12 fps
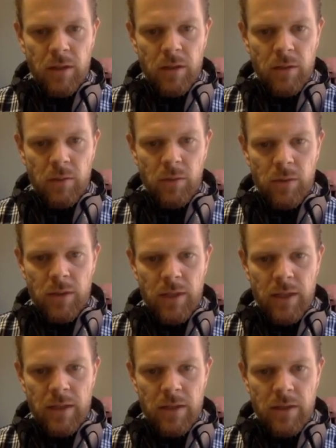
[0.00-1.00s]
will
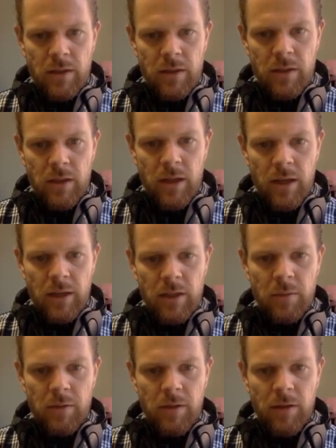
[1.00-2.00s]
tend to light
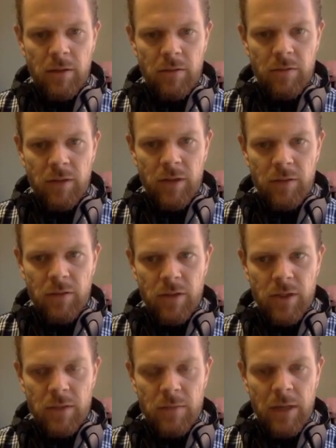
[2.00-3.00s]
up around five or
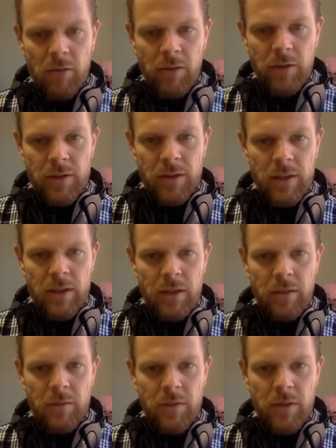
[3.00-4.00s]
six power rails at a
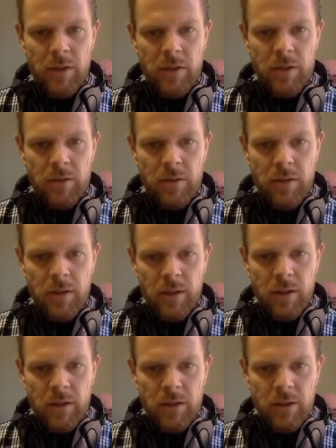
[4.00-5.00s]
time. So you need to,
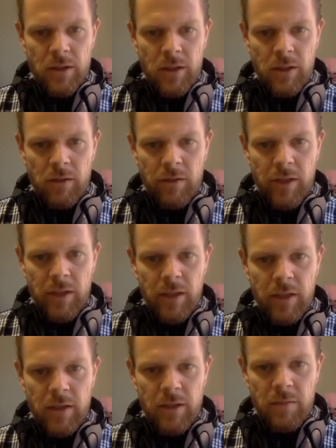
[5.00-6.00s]
just like over here, you
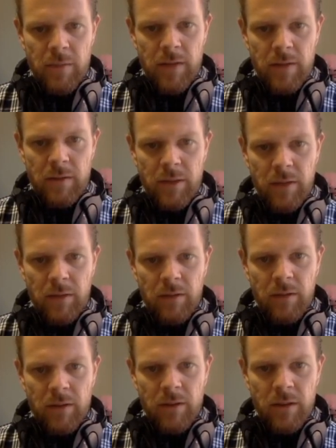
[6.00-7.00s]
need to space them out.
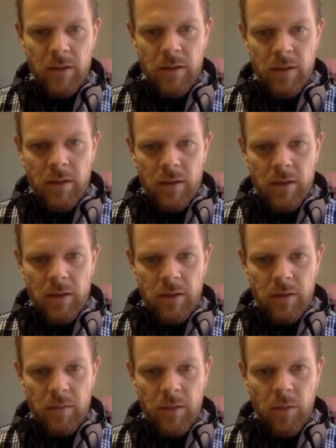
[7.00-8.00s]

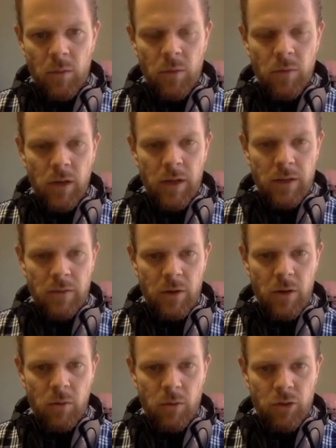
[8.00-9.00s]
Um, it won't light up the
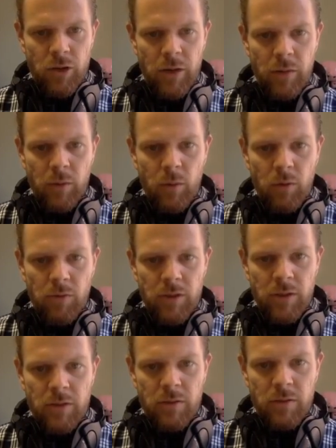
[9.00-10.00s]
whole track with one
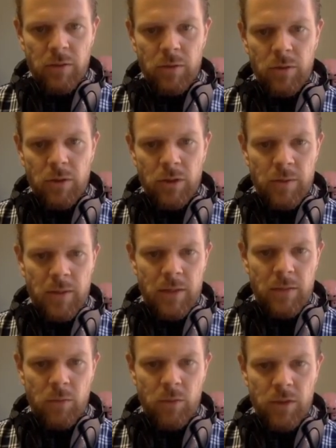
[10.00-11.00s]
redstone torch,
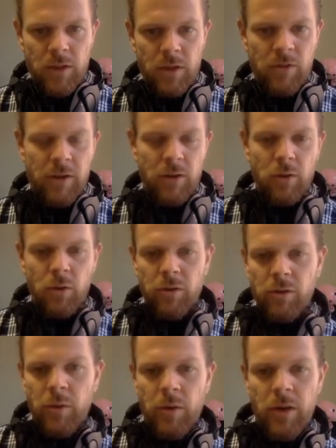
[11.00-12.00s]
especially once it's gone around the corner,
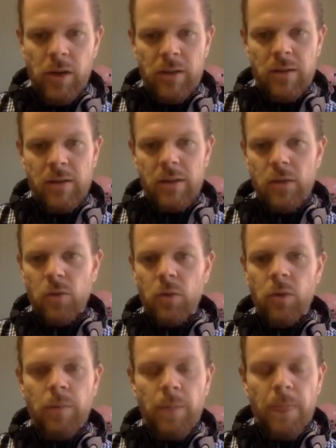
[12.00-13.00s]
it won't light it at
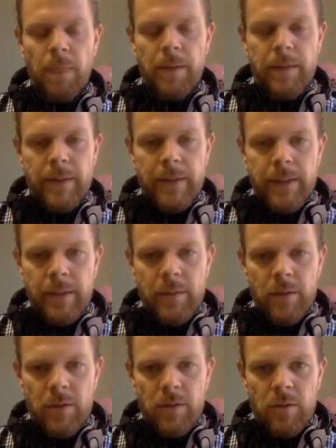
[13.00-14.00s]
all. Um,
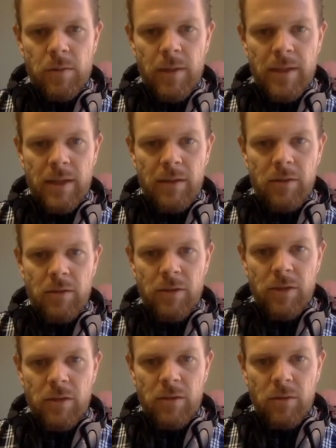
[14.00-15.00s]
so do space out those
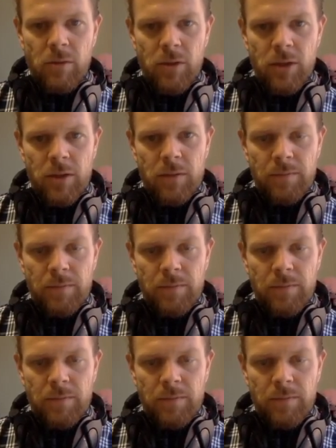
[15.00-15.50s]
redstone torches.